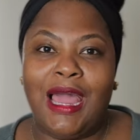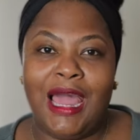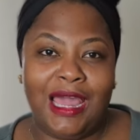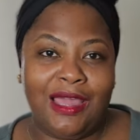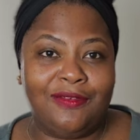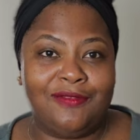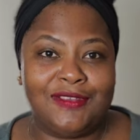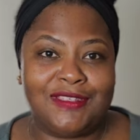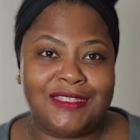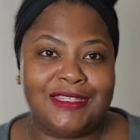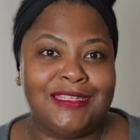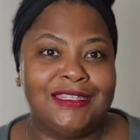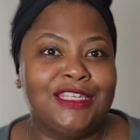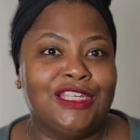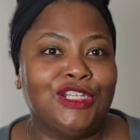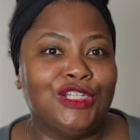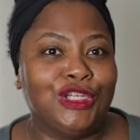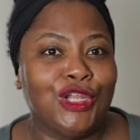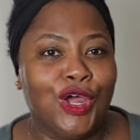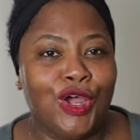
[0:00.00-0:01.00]
Obviously, the
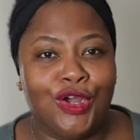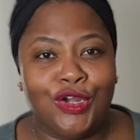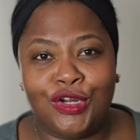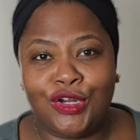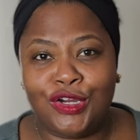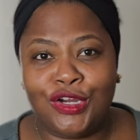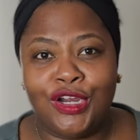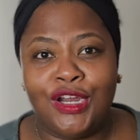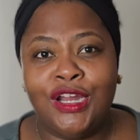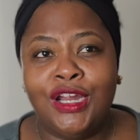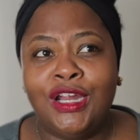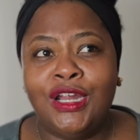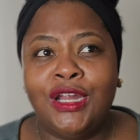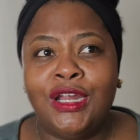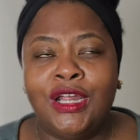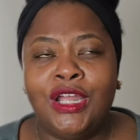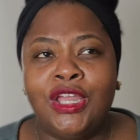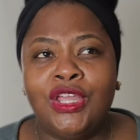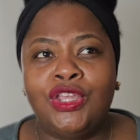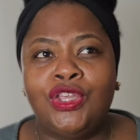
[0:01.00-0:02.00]
longer
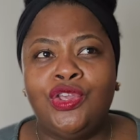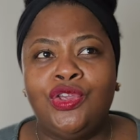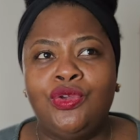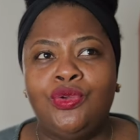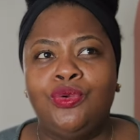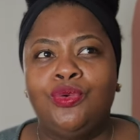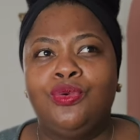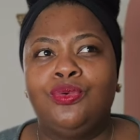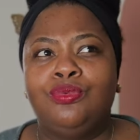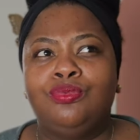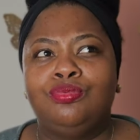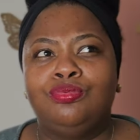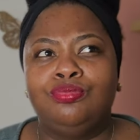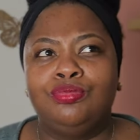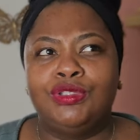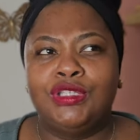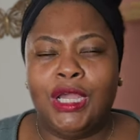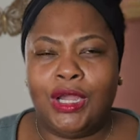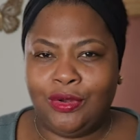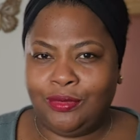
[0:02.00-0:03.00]
you
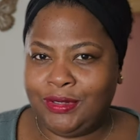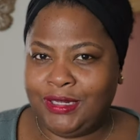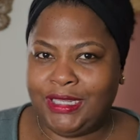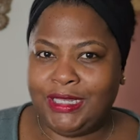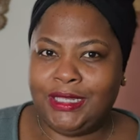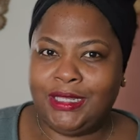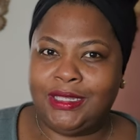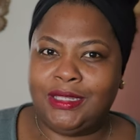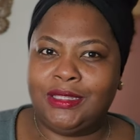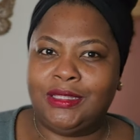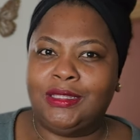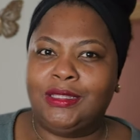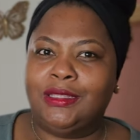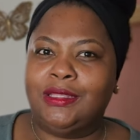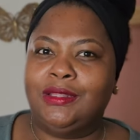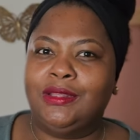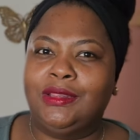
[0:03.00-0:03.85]
don't eat,